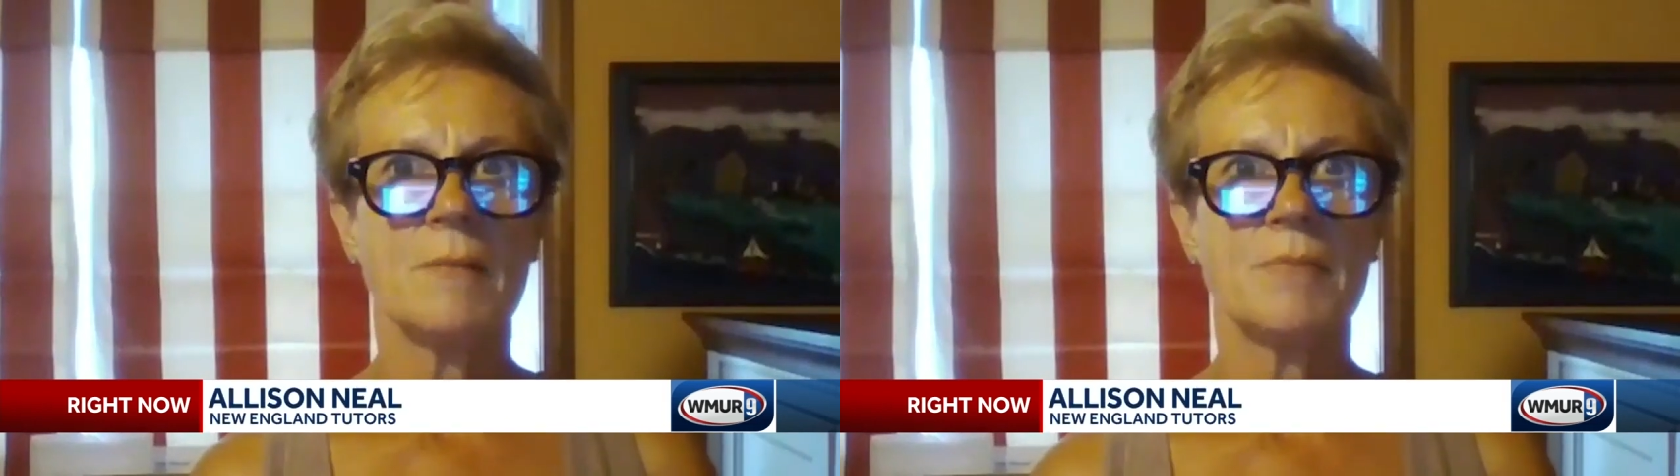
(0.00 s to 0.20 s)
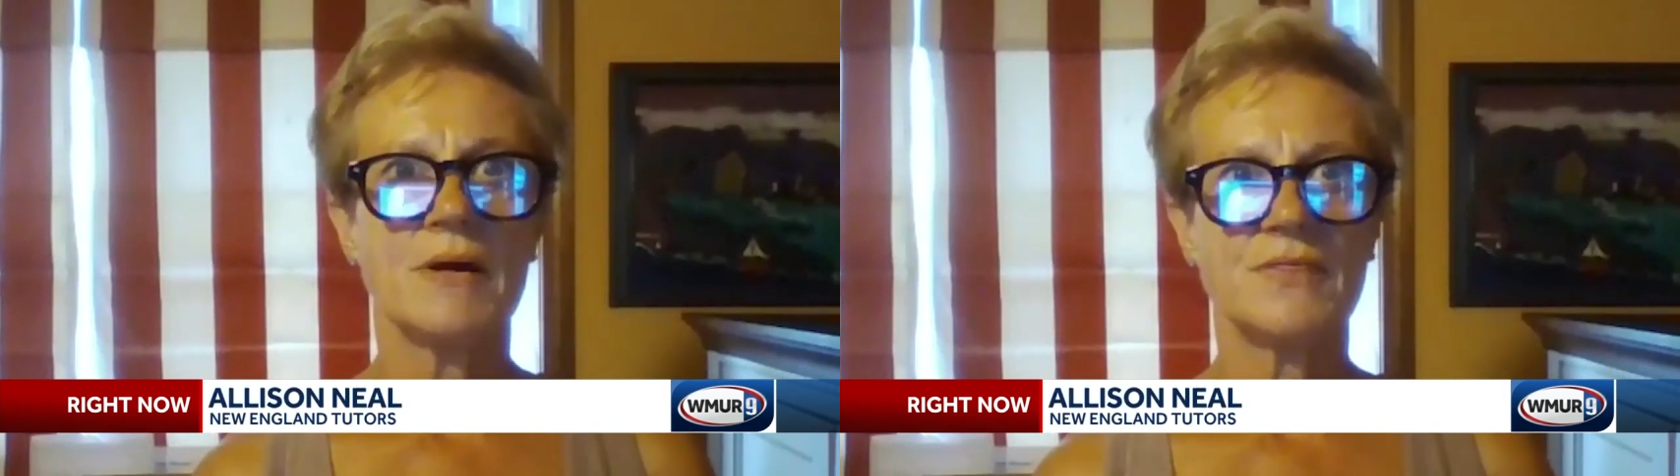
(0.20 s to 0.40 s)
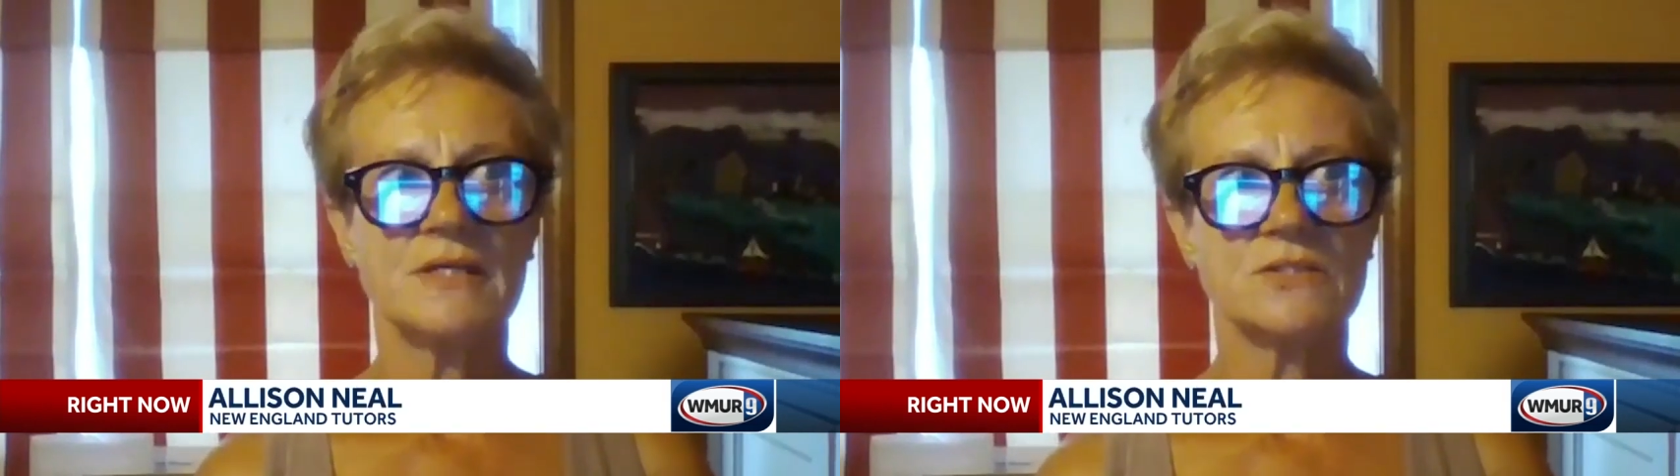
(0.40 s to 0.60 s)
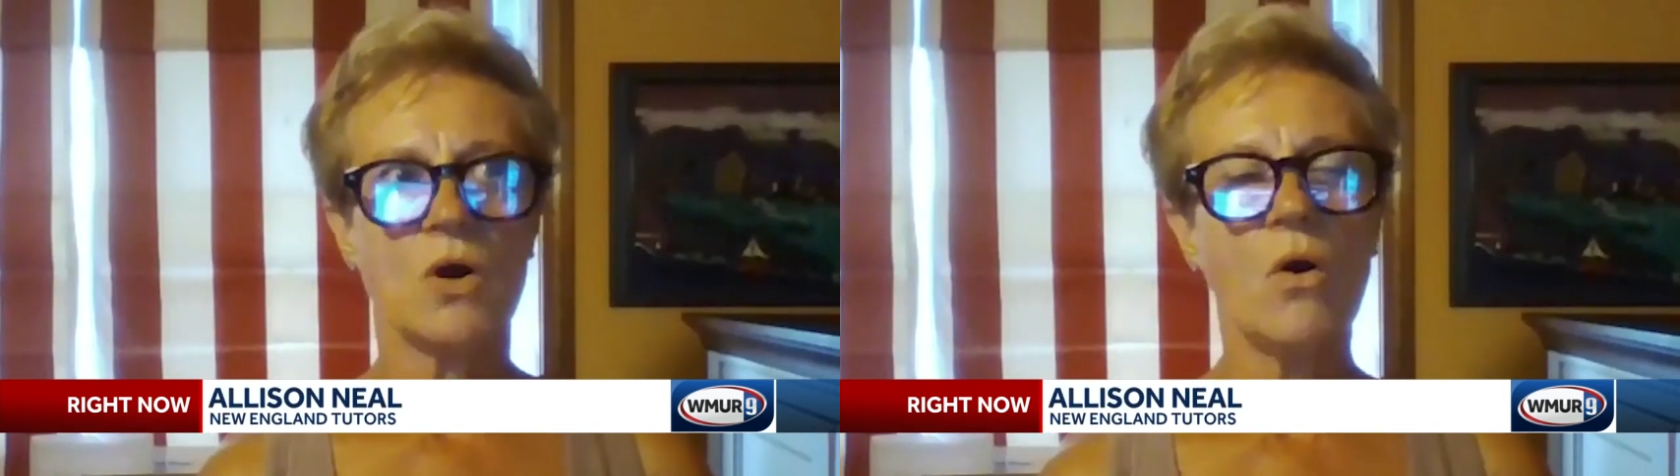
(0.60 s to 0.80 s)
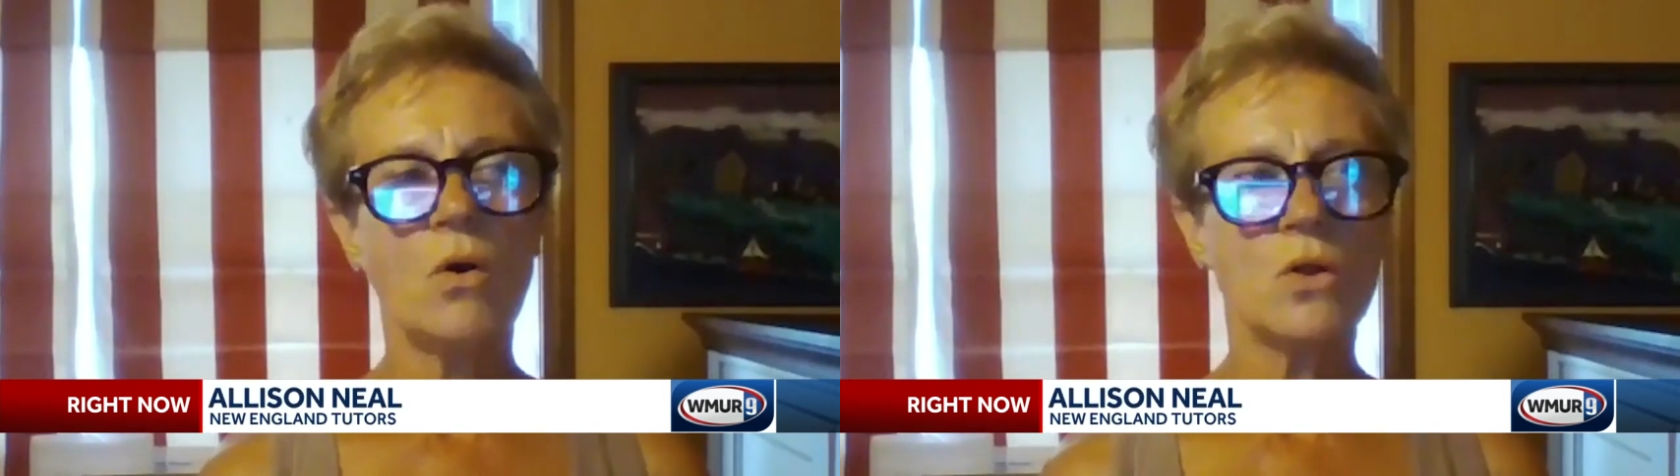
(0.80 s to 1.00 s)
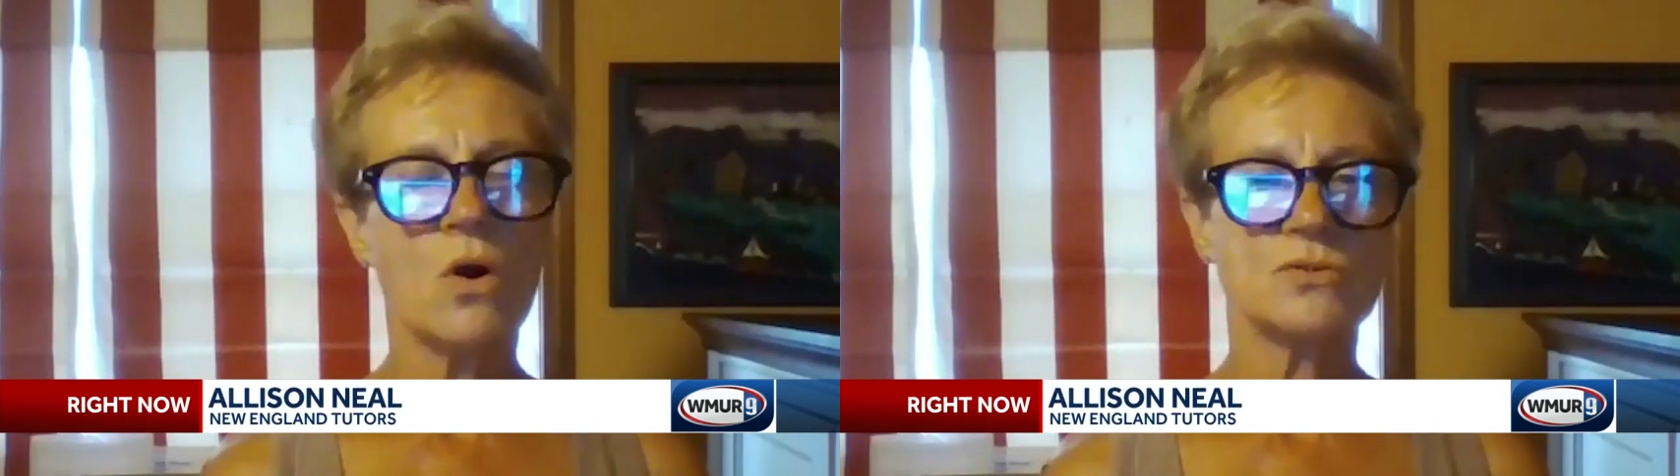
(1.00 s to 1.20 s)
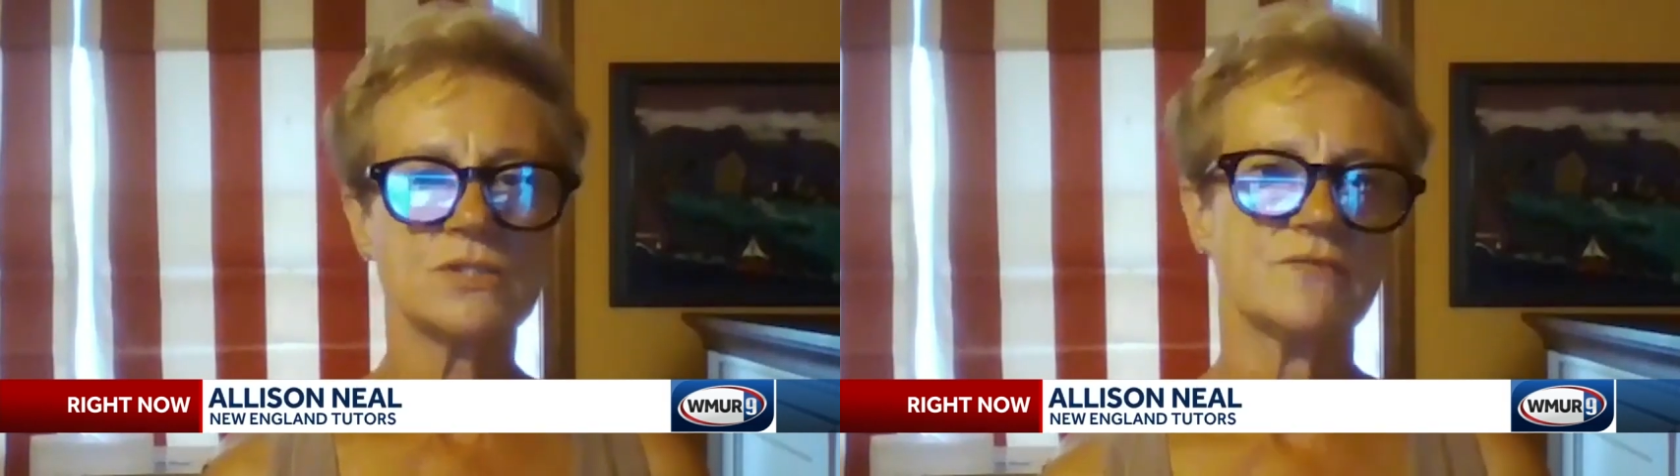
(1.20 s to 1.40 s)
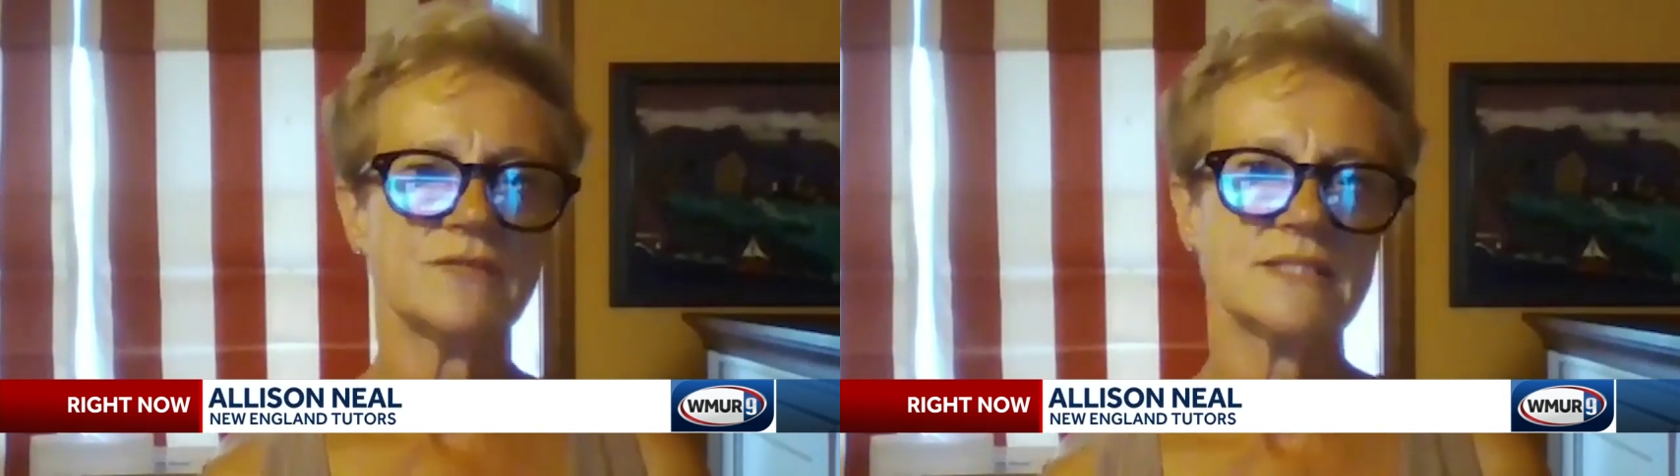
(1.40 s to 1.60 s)
but there's a whole
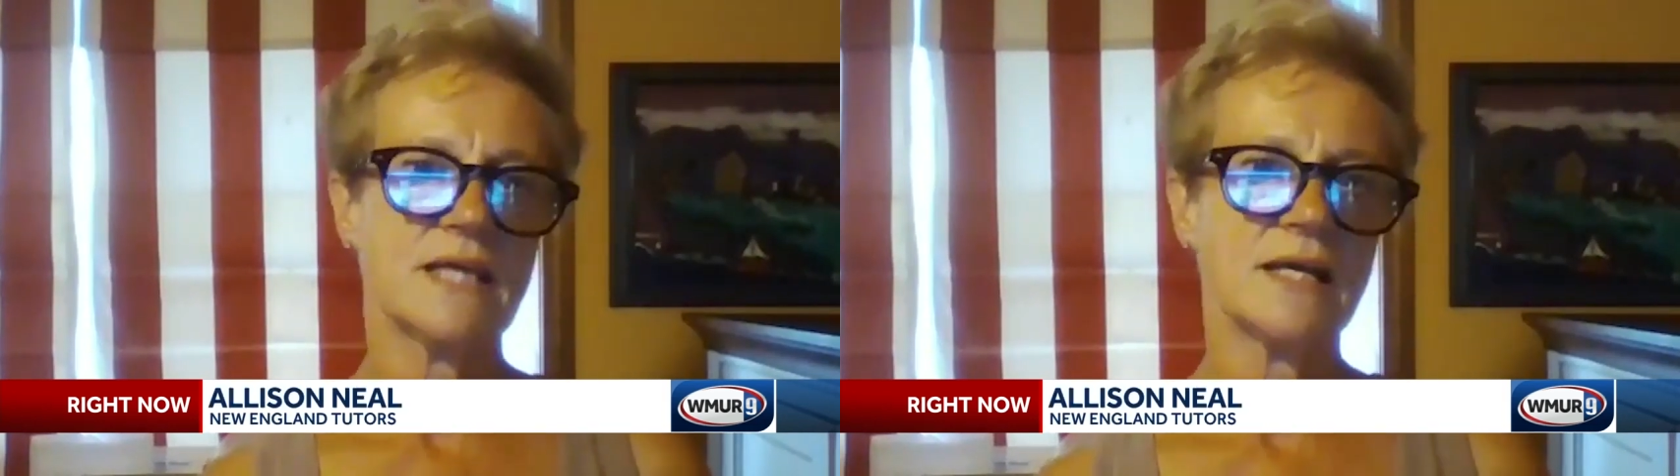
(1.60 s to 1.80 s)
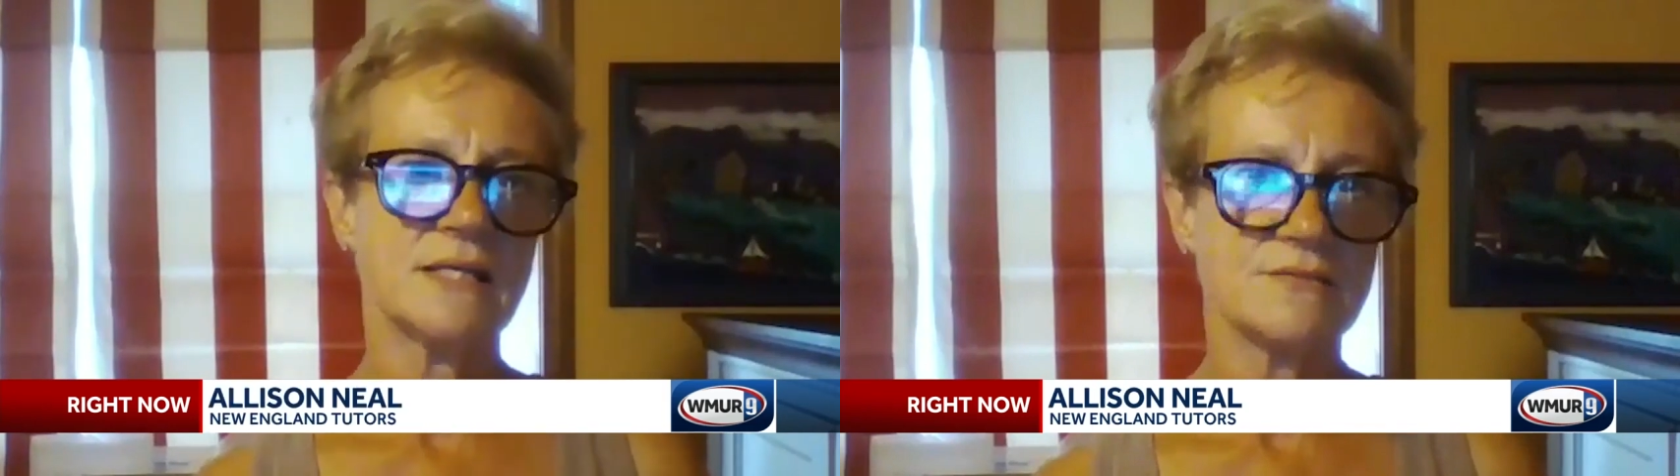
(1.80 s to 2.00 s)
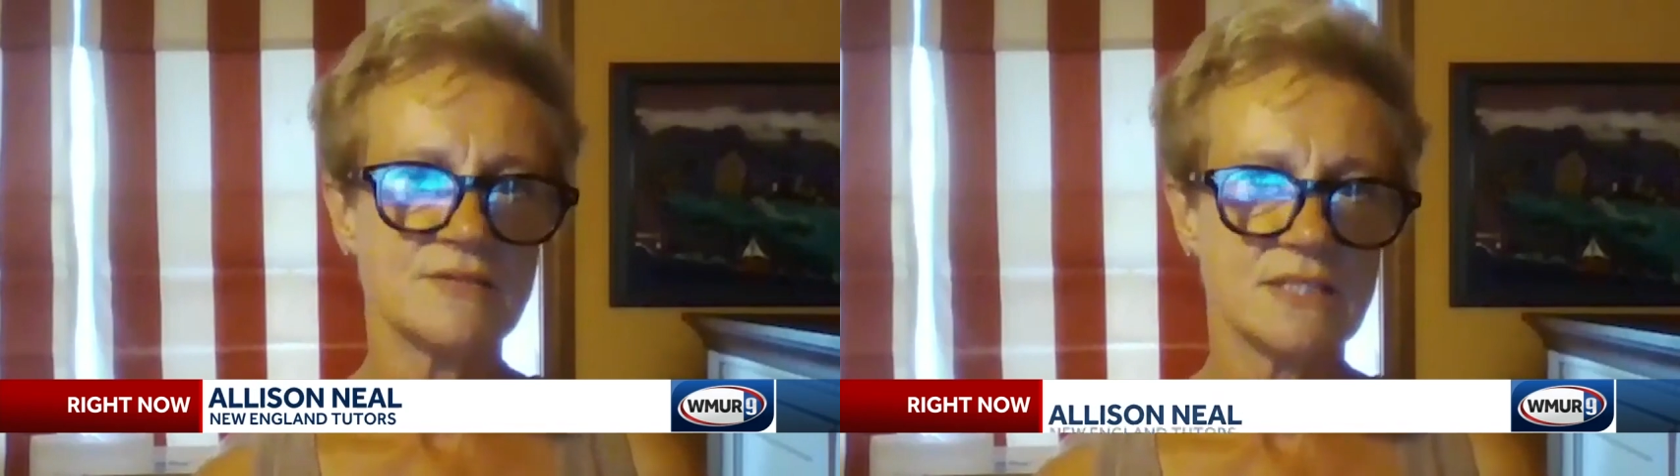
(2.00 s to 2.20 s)
host of executive